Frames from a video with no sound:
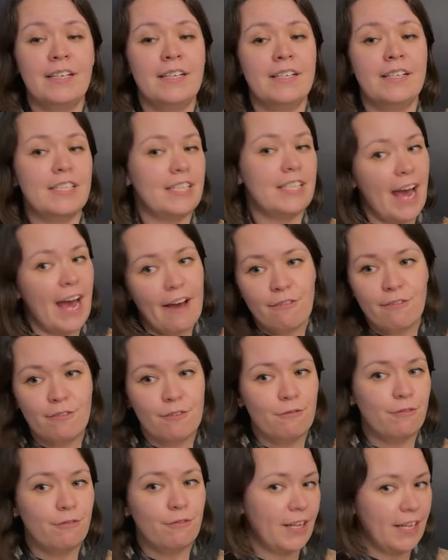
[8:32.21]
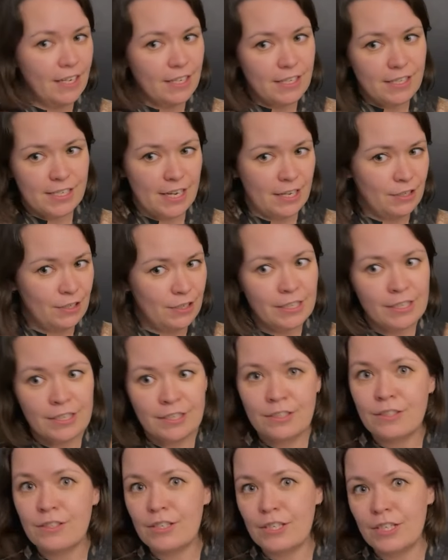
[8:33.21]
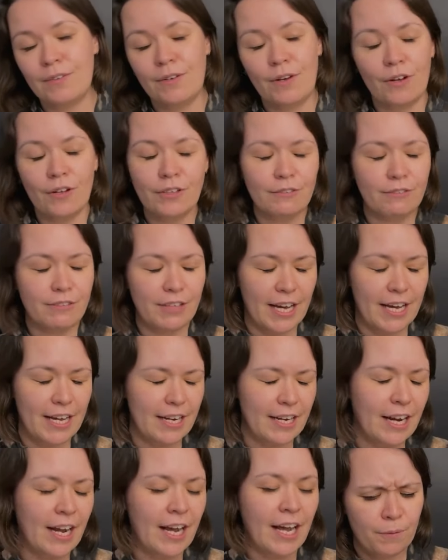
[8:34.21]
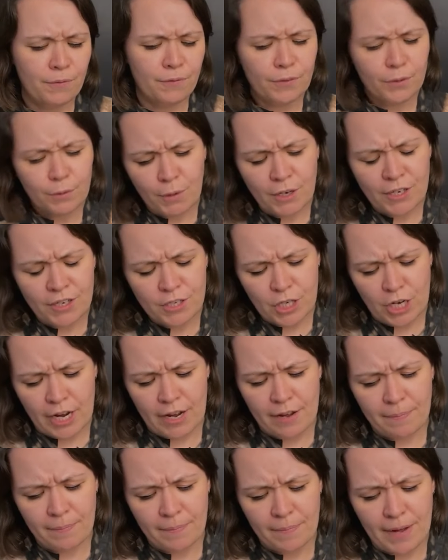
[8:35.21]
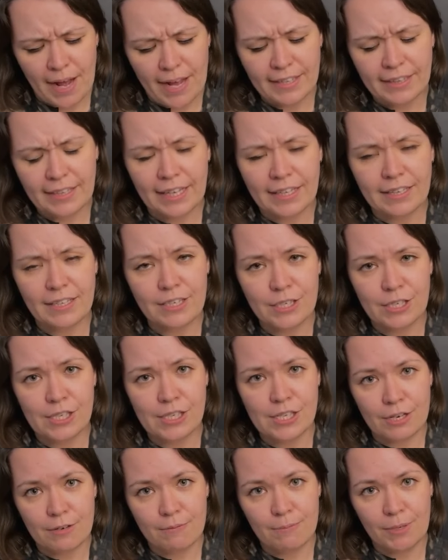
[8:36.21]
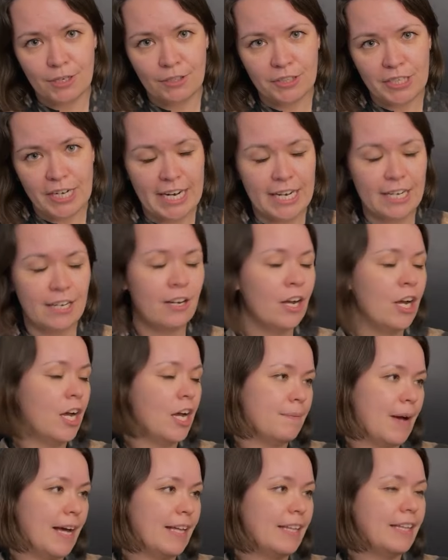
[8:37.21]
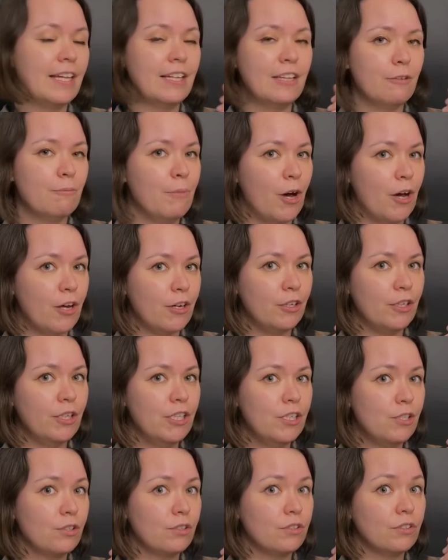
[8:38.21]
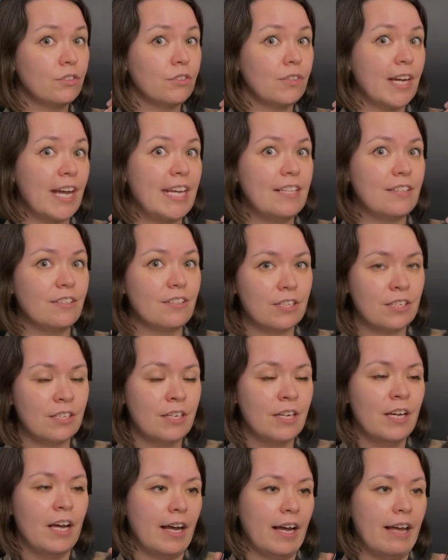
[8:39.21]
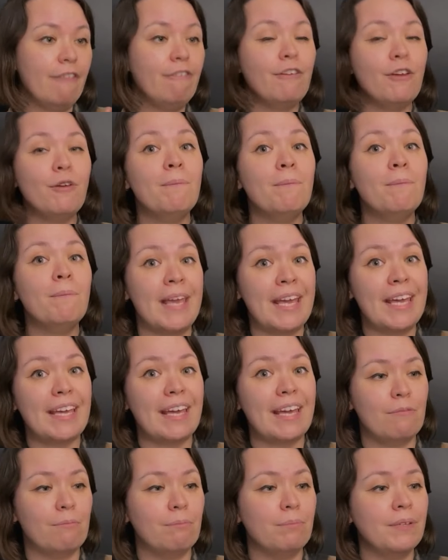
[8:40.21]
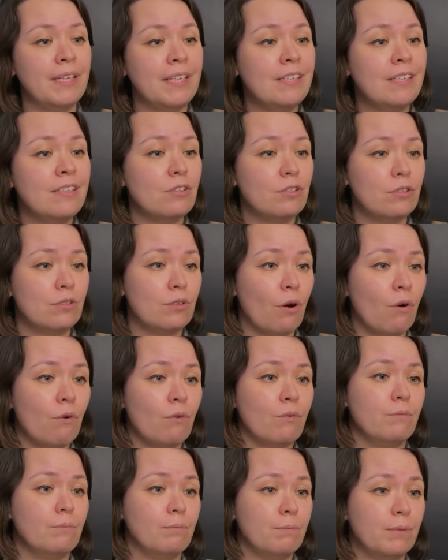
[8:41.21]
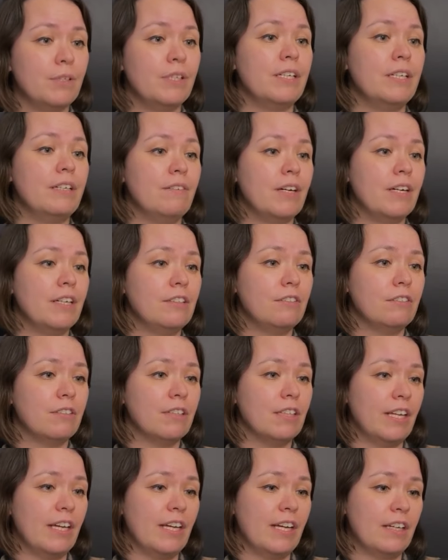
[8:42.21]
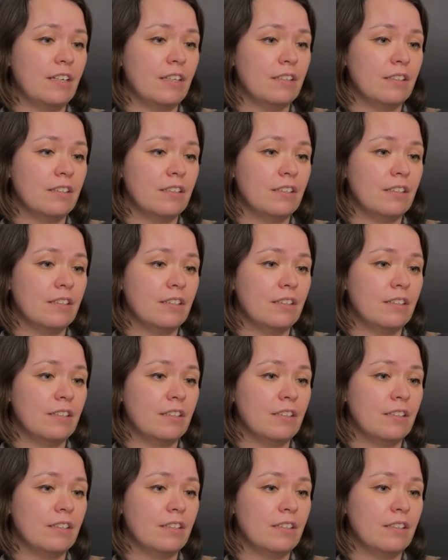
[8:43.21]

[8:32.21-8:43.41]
staff and flight attendants and all of that for one jam. I think this is gonna be great. I think the model is great. If you make it, please don't put acrylic